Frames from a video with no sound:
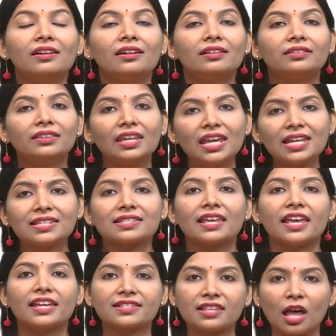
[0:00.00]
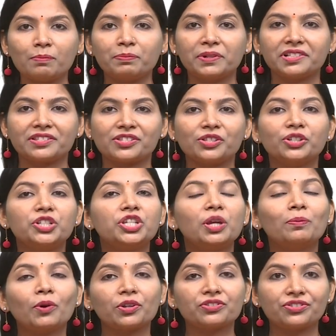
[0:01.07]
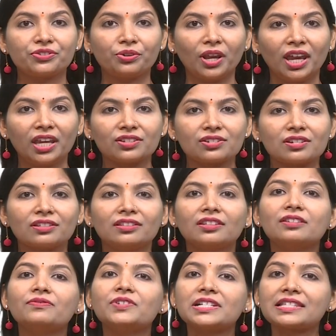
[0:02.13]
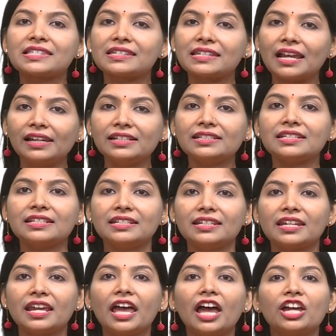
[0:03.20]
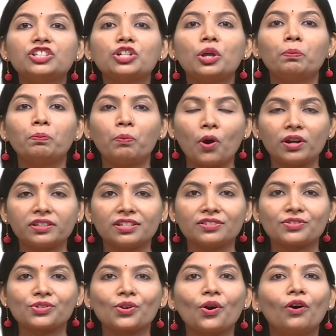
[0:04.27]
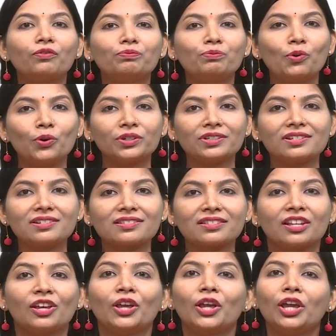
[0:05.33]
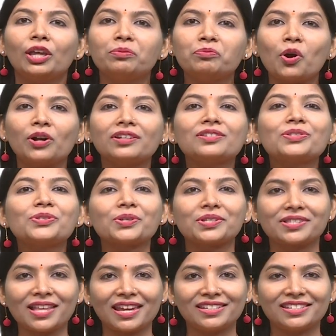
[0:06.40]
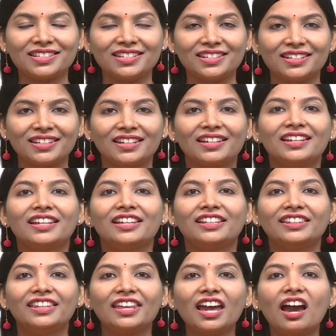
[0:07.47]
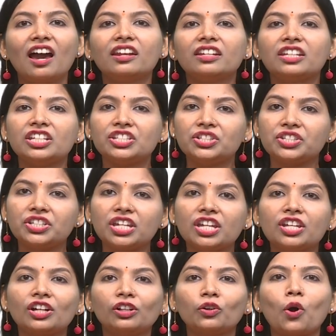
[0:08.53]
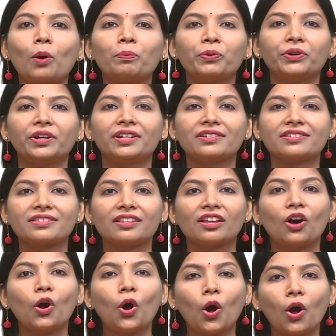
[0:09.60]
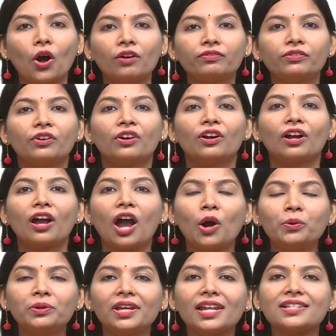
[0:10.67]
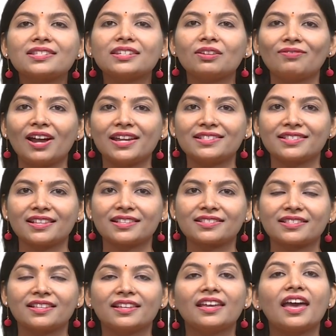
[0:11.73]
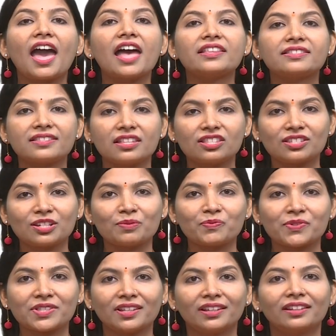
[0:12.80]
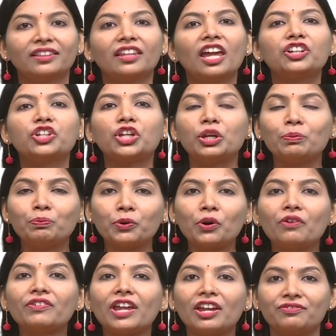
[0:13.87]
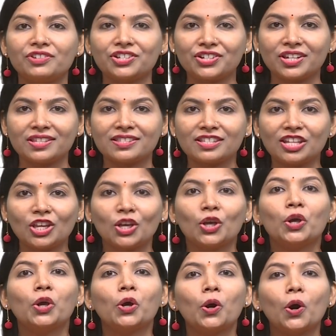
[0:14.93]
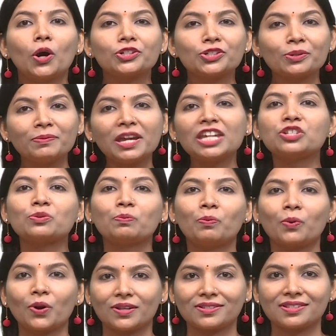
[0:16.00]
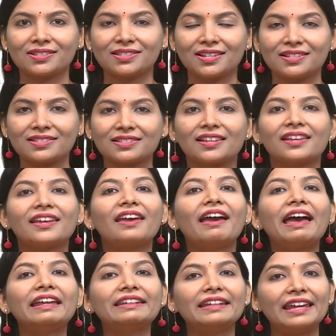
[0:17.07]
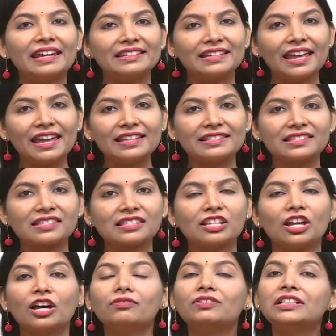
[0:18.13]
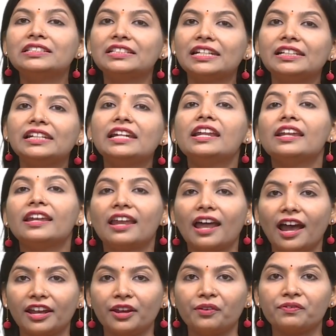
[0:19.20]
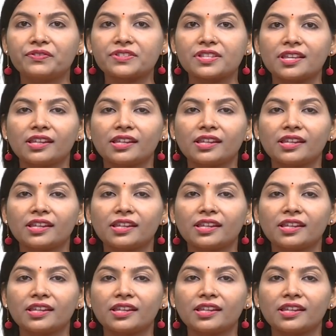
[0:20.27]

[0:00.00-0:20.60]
These examples demonstrate the versatility and importance of motors in modern society. They are integral components of countless devices and systems that improve efficiency, automate processes and enhance our daily lives.